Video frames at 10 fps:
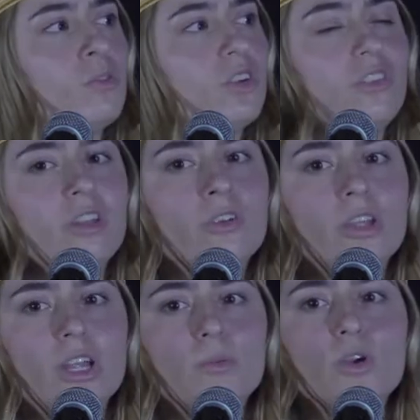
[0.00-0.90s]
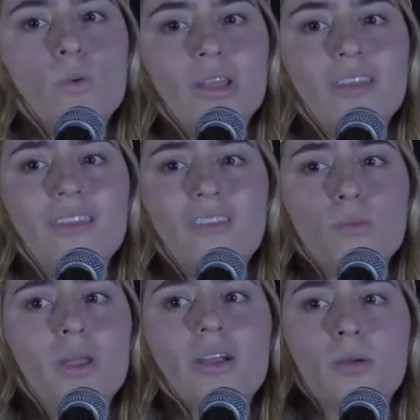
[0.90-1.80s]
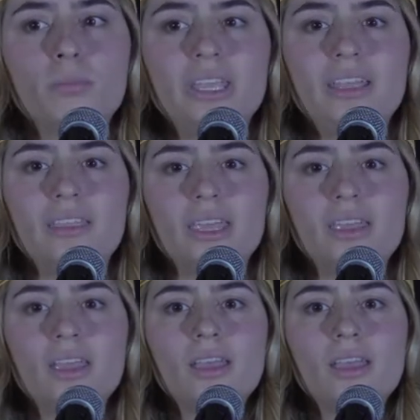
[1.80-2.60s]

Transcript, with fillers: for senior year were going to disappear completely.